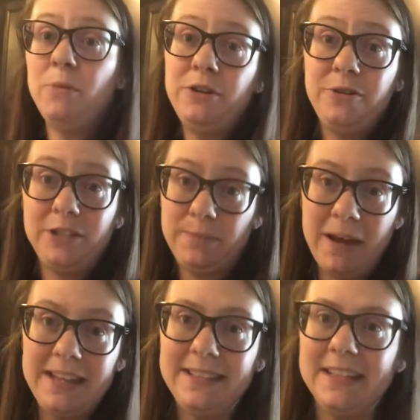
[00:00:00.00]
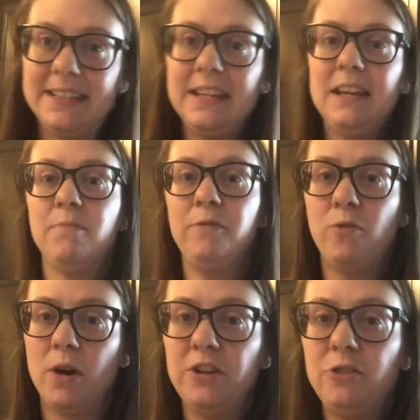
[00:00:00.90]
gonna do the spices
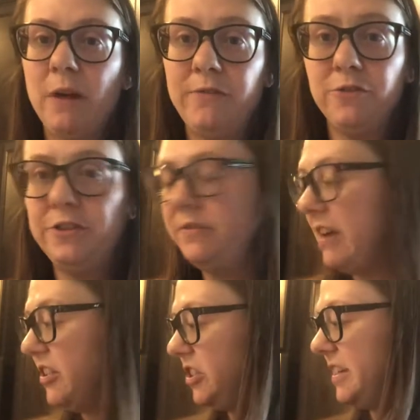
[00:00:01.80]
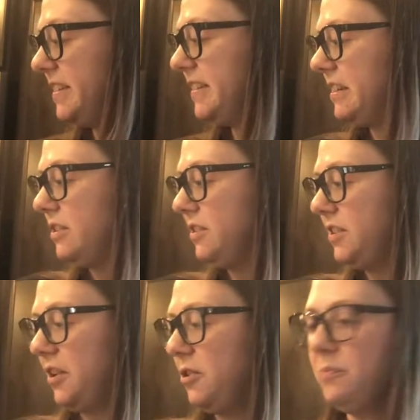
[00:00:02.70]
before I do my fruits and veggies.
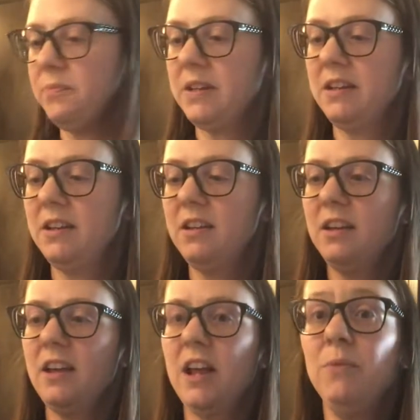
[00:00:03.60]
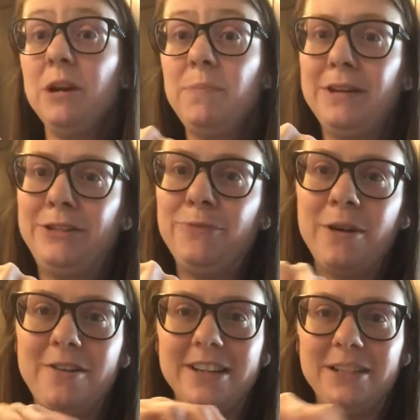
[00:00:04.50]
So it wouldn't be a
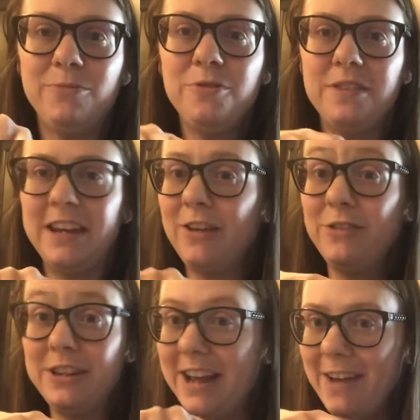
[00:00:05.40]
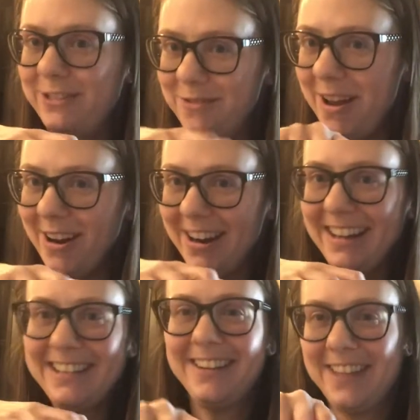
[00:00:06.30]
turmeric smoothie if you didn't have
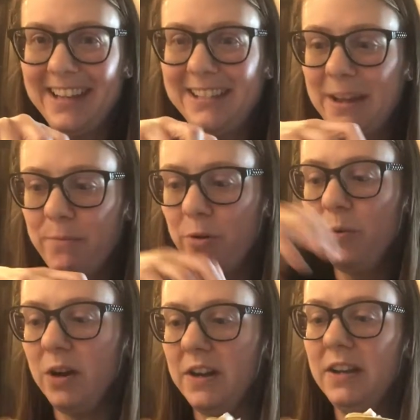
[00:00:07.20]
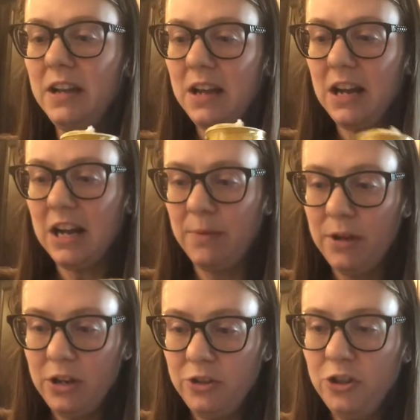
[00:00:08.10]
turmeric, so that's number 1.
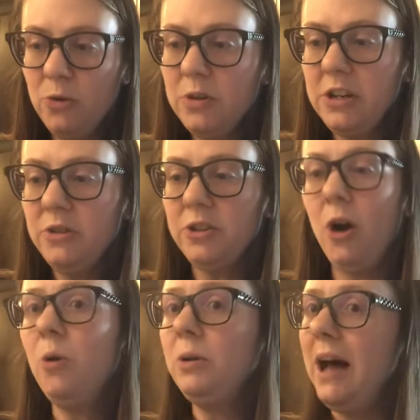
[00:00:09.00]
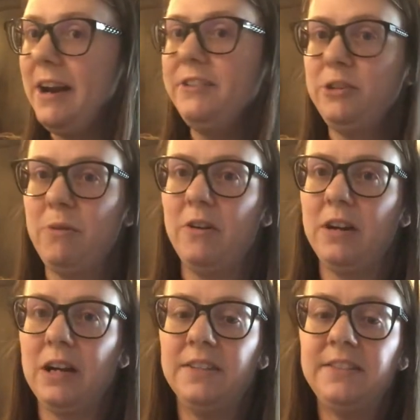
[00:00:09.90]
You don't want to use a whole lot of
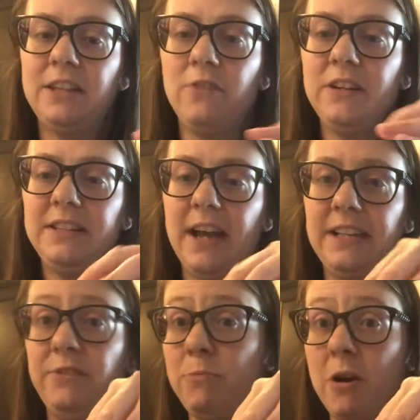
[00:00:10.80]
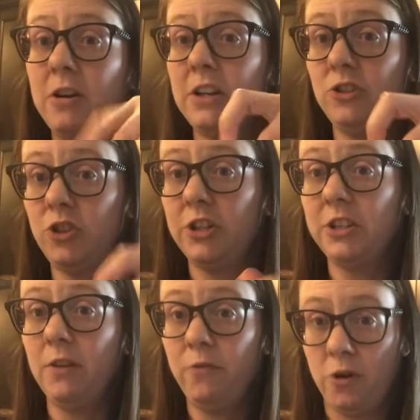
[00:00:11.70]
turmeric. A serving size of turmeric is just
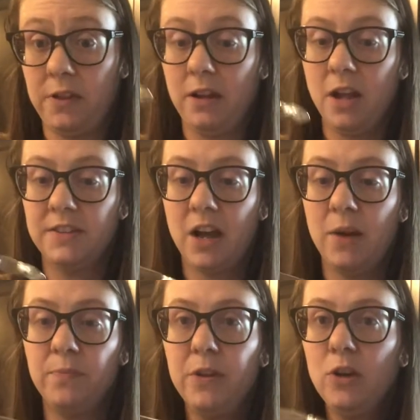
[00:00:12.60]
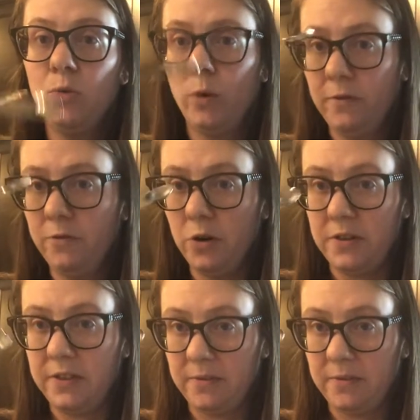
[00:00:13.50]
1/4.